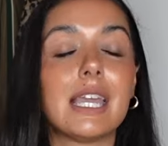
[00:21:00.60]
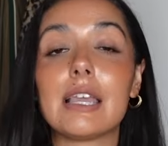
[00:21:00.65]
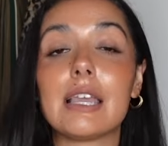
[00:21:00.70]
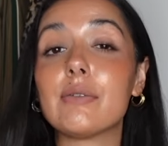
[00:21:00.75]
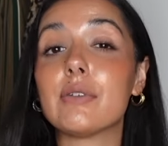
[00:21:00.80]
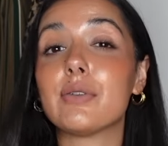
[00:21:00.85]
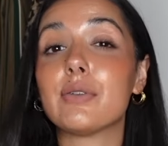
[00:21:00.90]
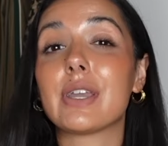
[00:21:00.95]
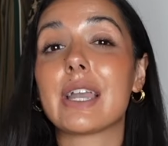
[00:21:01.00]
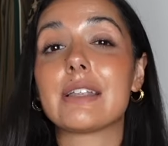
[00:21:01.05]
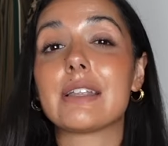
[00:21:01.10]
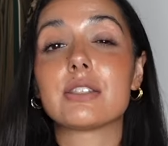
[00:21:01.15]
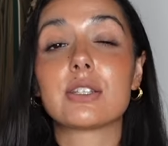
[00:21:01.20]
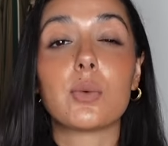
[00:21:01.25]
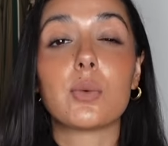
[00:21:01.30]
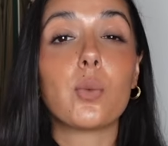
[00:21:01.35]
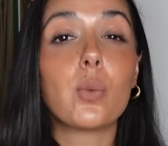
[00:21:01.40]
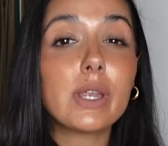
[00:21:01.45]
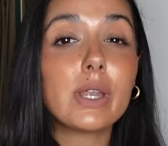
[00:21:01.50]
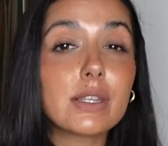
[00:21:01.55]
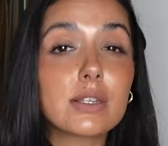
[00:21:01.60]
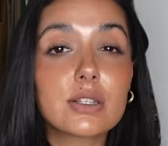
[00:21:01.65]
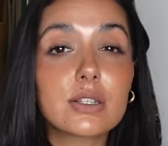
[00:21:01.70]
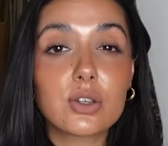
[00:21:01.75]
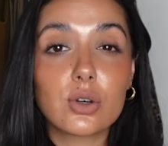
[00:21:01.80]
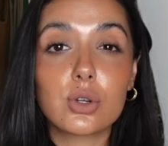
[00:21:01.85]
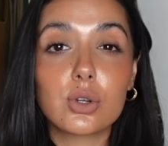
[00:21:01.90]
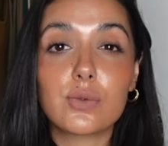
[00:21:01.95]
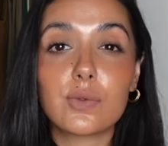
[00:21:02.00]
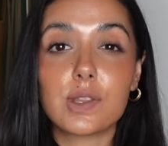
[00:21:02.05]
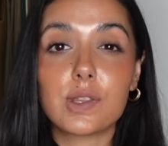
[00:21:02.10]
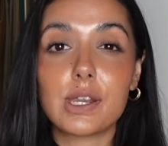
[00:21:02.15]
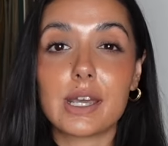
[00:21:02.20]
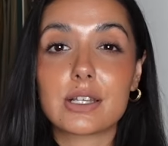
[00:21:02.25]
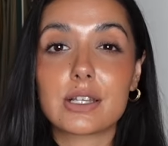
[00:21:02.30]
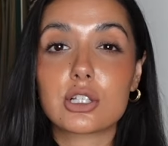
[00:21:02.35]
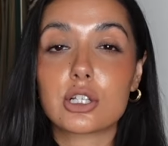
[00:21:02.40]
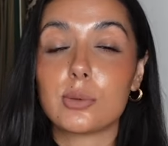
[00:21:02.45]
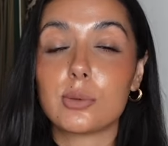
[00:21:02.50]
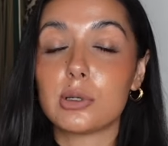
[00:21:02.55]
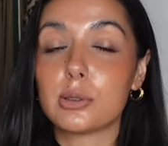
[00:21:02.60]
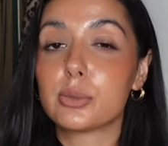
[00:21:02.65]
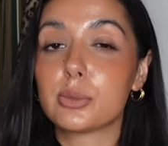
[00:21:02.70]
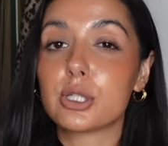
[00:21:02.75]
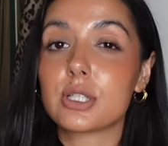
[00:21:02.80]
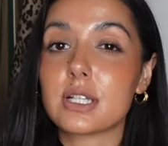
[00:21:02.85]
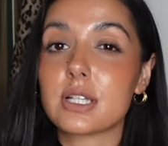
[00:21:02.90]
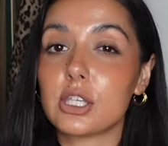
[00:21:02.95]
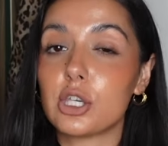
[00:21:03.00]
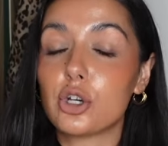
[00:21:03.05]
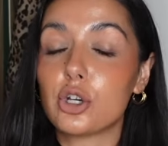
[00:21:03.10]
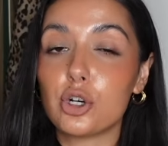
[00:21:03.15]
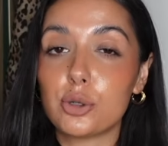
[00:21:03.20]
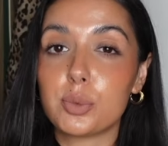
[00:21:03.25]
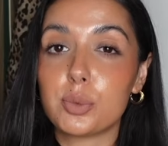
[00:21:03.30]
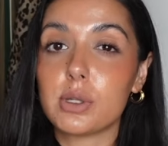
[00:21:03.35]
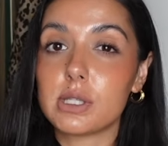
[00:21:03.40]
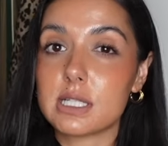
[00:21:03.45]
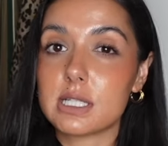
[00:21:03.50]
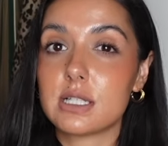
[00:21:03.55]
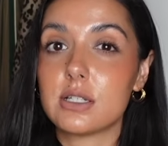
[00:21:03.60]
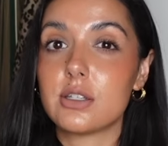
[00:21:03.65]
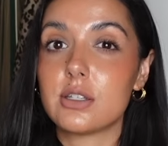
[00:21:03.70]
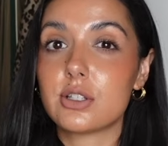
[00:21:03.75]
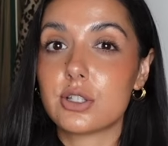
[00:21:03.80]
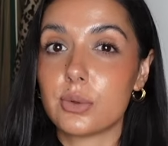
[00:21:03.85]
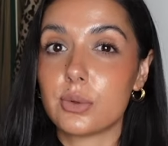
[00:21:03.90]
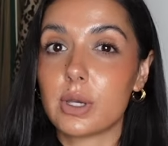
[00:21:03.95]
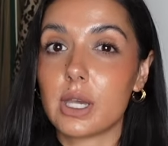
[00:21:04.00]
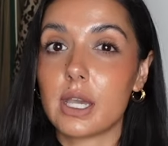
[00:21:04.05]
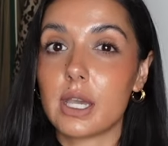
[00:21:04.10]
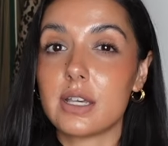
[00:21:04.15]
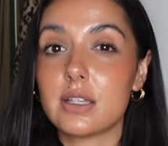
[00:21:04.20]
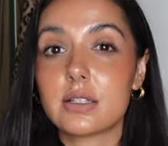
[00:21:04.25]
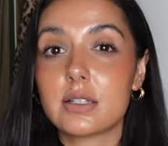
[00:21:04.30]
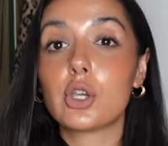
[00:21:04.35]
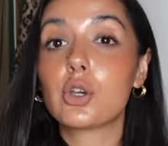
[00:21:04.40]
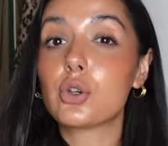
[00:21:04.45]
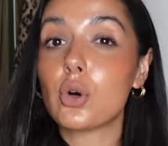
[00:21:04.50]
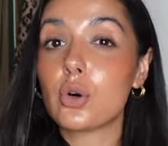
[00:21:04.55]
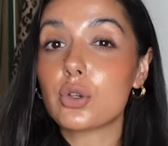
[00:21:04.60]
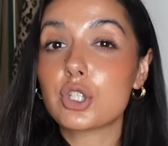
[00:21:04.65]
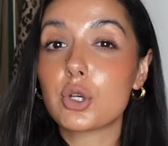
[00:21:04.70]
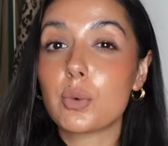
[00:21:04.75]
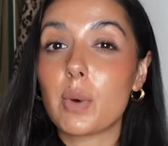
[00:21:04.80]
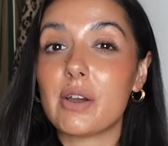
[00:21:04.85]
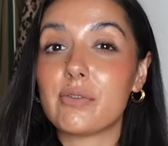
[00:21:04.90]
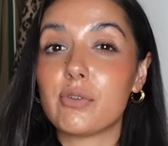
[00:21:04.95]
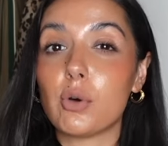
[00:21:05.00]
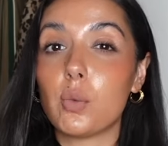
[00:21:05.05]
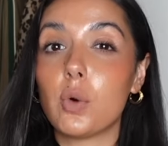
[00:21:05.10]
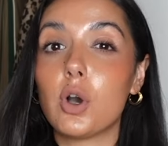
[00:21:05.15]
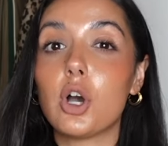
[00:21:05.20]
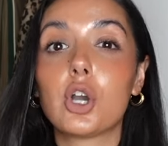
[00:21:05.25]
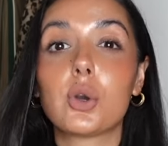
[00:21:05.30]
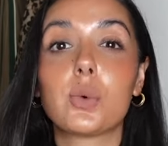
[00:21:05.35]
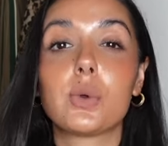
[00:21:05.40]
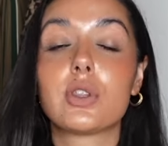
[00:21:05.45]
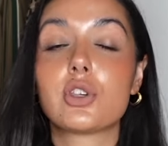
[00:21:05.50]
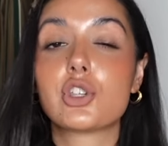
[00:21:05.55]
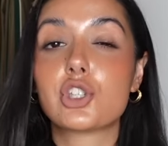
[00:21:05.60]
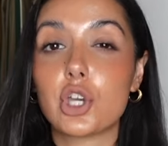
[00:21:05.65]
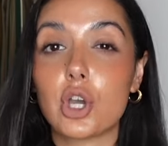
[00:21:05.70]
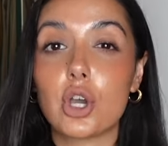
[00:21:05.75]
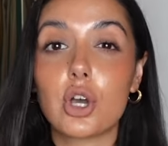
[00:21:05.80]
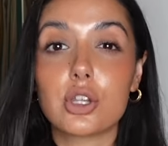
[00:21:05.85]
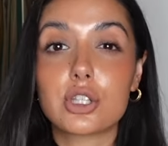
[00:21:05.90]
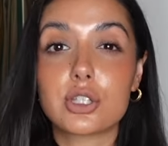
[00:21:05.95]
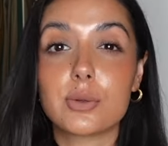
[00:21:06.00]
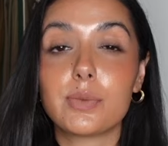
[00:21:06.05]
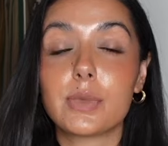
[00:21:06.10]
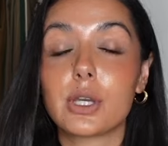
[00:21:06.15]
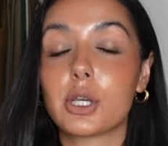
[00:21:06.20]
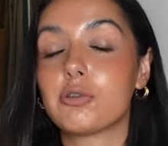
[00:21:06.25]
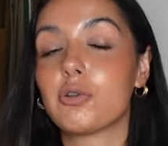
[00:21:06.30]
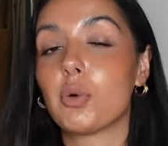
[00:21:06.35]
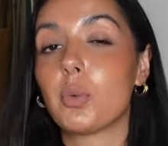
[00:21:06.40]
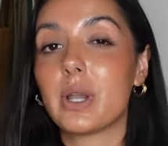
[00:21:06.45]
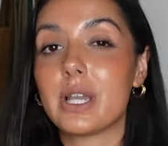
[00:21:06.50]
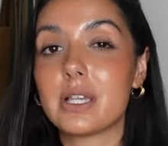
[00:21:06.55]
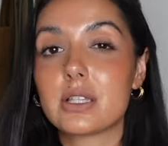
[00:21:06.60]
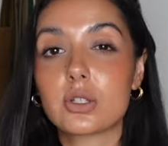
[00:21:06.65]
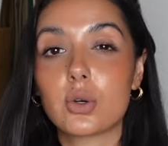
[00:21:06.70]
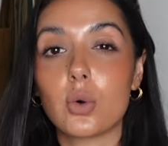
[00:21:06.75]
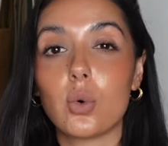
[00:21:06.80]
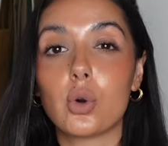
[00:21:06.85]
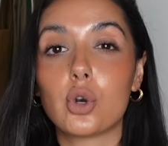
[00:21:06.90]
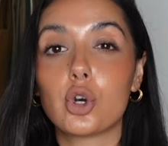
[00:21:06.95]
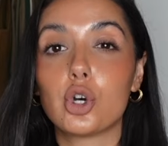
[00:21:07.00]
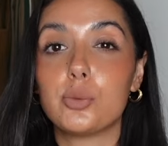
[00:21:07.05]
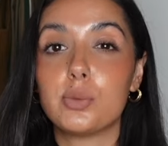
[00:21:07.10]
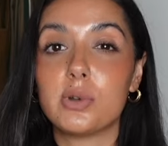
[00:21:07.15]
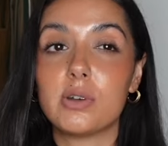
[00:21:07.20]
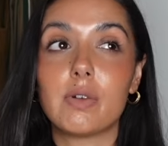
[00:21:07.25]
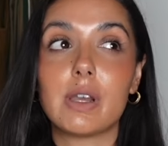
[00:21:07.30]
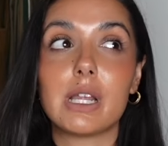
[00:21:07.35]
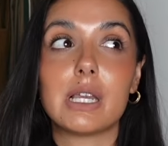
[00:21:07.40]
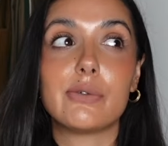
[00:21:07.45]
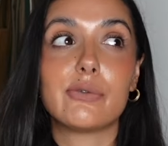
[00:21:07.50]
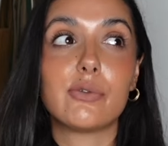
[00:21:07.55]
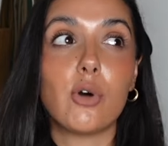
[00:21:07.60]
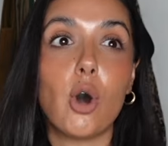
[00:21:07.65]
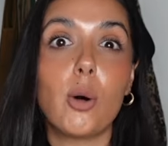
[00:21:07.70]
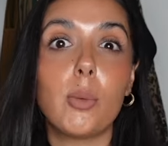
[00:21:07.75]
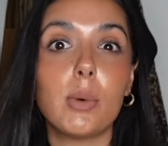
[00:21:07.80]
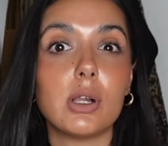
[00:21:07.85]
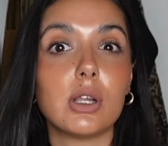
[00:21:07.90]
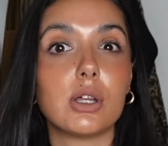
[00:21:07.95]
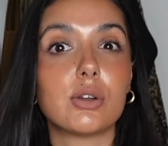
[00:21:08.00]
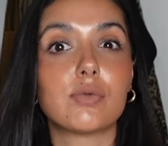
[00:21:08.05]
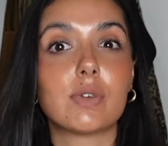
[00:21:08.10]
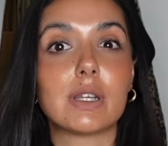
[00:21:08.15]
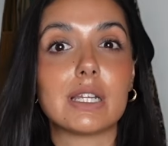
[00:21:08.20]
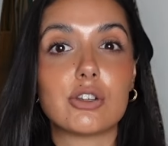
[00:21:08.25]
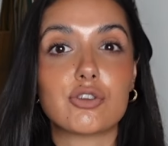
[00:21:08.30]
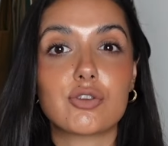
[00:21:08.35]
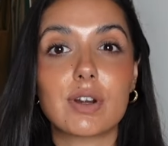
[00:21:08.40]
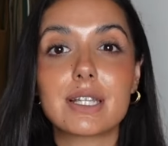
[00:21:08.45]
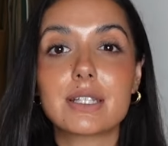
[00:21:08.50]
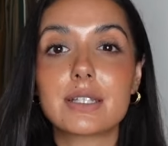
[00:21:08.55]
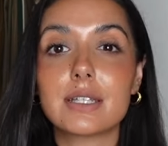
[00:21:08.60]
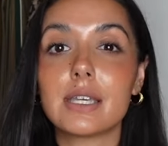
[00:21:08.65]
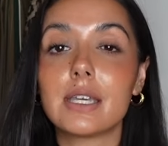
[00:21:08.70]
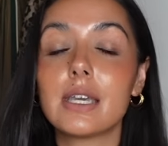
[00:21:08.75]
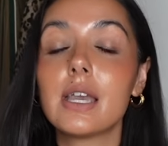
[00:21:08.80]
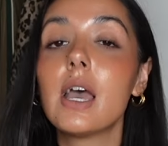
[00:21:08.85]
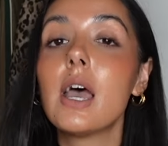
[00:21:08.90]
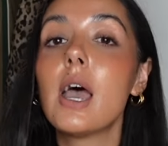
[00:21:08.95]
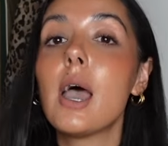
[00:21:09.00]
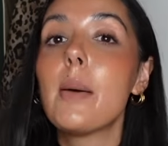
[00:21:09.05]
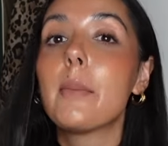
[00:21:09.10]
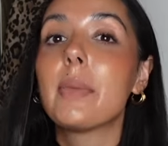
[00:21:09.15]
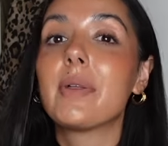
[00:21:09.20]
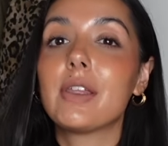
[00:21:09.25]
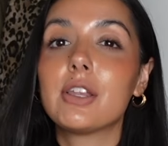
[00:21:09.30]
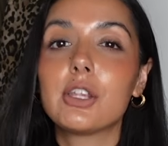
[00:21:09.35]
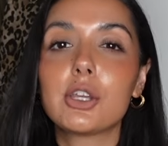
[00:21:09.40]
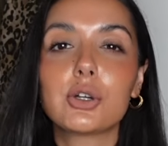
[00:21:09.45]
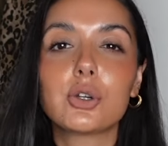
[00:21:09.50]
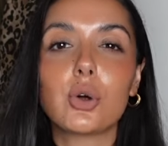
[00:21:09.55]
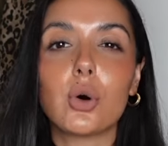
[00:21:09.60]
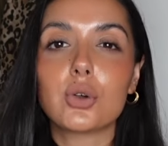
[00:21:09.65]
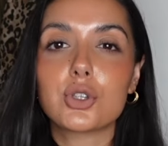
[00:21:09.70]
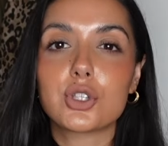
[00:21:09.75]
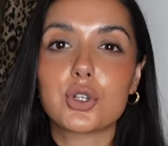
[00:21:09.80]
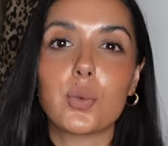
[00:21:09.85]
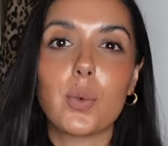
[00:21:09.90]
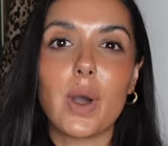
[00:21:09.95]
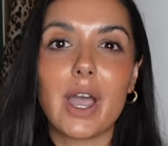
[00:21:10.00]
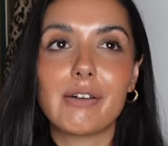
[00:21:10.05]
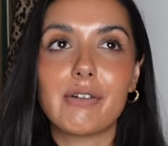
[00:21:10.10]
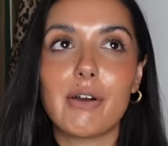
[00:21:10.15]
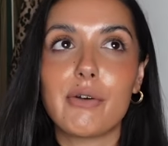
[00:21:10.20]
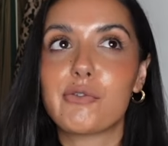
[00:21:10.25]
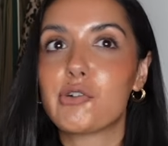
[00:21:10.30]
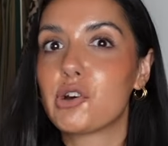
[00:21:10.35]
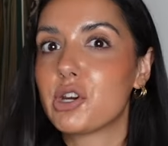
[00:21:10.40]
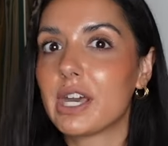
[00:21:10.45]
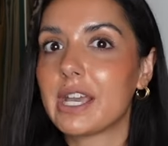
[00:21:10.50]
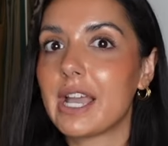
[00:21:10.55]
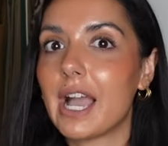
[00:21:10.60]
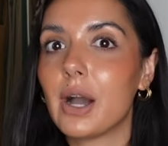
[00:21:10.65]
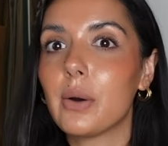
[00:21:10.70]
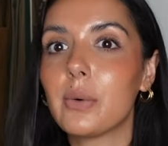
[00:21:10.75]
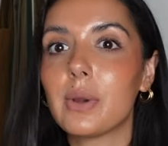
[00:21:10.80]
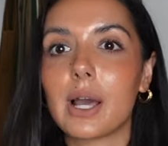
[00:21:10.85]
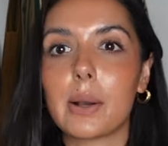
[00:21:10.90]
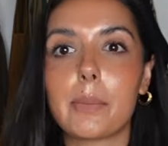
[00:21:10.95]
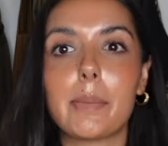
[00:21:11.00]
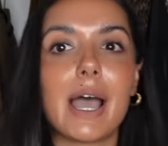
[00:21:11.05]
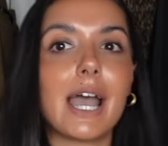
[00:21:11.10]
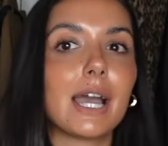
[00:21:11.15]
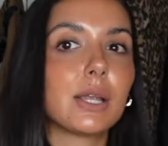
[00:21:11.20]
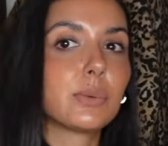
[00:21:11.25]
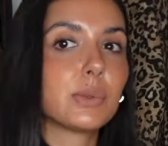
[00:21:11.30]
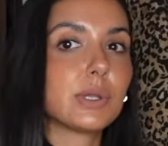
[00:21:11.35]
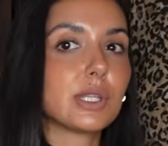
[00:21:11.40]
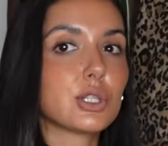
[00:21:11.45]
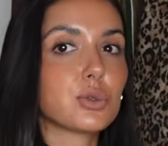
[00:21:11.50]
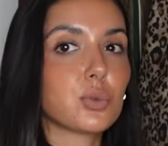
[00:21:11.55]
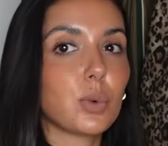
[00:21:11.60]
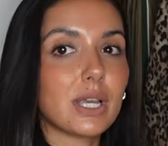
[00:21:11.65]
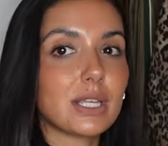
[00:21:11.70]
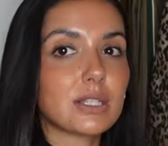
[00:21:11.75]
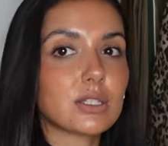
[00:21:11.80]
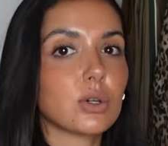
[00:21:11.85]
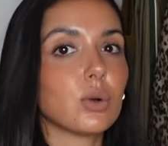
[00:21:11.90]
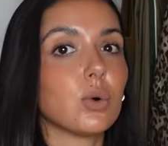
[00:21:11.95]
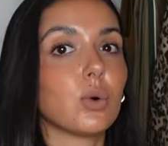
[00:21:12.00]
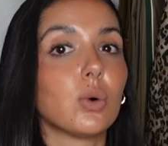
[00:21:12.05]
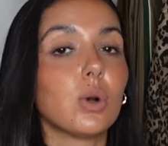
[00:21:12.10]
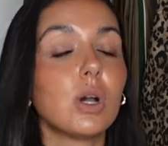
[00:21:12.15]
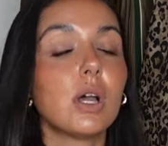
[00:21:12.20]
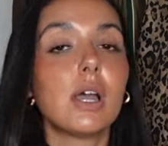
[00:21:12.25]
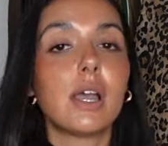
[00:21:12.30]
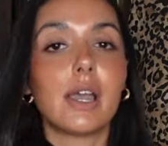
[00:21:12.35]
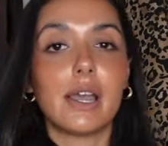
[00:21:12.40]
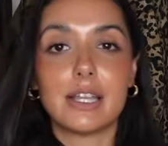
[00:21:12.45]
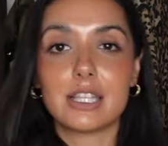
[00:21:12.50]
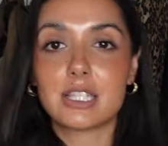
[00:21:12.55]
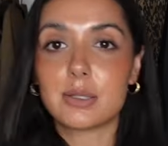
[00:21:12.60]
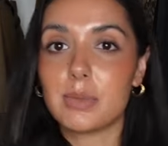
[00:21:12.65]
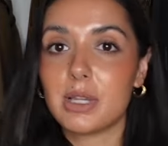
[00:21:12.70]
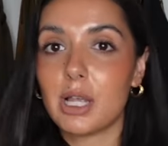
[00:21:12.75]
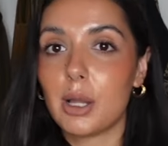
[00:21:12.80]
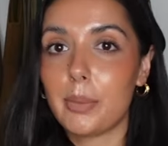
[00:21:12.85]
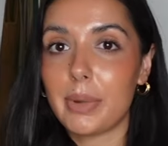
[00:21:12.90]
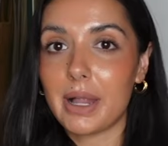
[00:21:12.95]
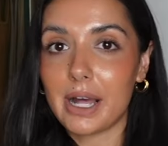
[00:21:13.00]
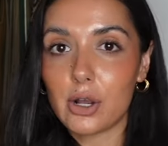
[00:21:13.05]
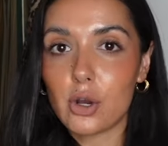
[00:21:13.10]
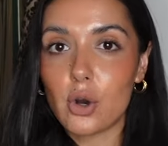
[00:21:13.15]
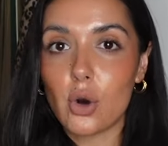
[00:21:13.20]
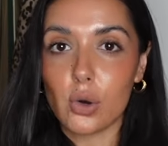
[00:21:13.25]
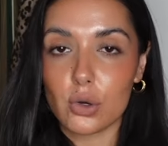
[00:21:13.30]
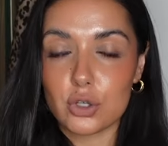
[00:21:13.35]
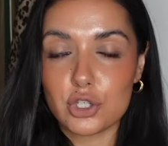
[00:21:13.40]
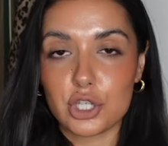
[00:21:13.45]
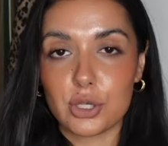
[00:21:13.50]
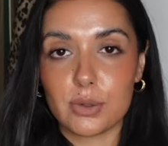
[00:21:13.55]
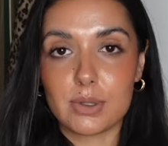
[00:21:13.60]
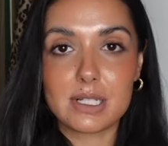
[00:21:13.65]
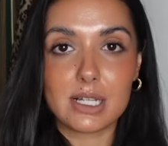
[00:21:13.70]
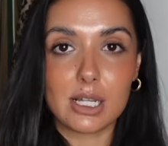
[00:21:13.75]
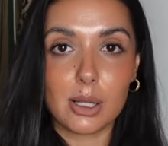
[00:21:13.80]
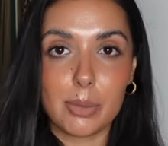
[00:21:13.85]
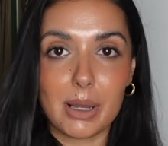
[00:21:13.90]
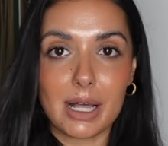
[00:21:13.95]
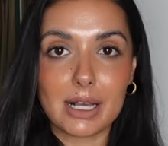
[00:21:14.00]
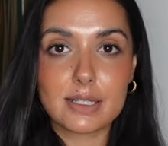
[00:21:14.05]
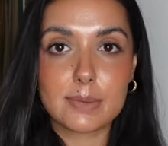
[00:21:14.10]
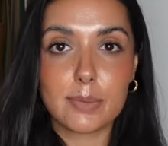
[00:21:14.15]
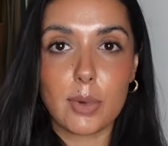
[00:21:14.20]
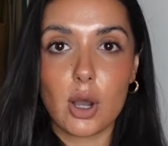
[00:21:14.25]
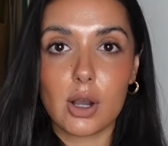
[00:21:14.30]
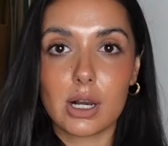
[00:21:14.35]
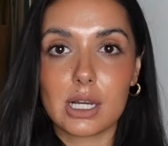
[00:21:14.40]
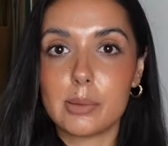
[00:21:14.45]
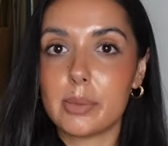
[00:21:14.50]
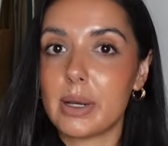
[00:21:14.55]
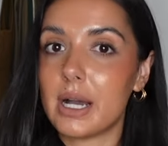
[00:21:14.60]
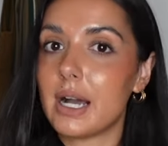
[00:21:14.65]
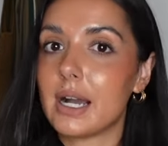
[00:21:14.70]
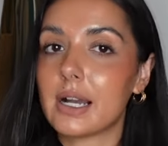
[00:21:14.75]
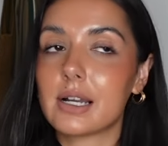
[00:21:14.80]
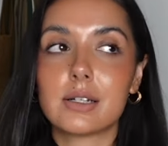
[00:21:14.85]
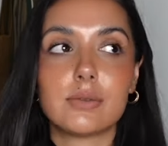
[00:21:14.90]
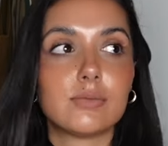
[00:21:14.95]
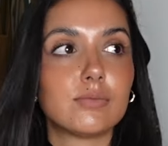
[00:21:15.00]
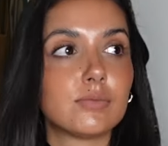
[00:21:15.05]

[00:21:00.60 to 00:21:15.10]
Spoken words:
even if you're getting some winter sun over the next couple of months, that you could put this in your suitcase. You could also wear it for work with a shirt or something, or a waistcoat. Could be really formal and really dressy, but then you could also wear it for a night out, like paired with this waistcoat and some little black court shoes, little black sparkly bag.